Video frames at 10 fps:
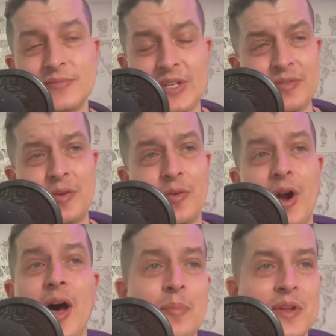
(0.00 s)
even
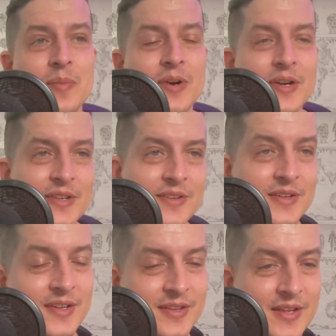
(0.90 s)
rob them or anything
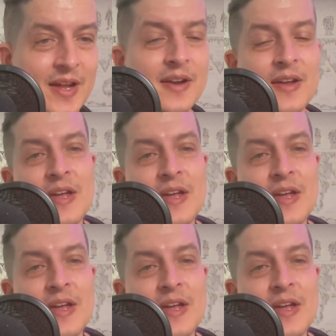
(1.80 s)
like that.